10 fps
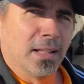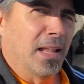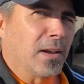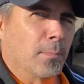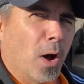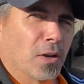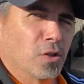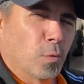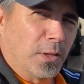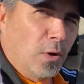Later
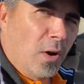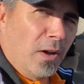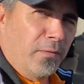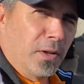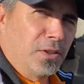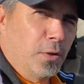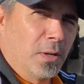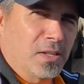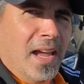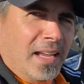models with the oil-filled
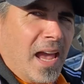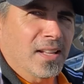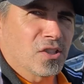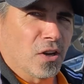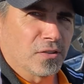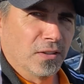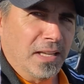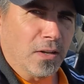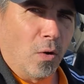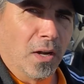units can start to
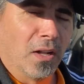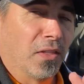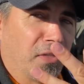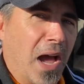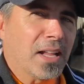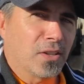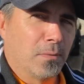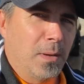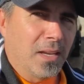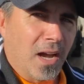leak oil. That can
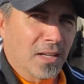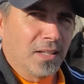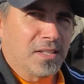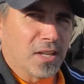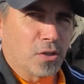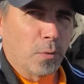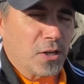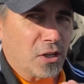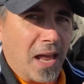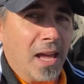be an ugly
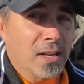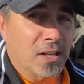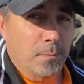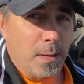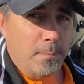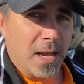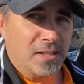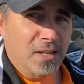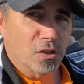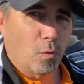situation, and it can be messy as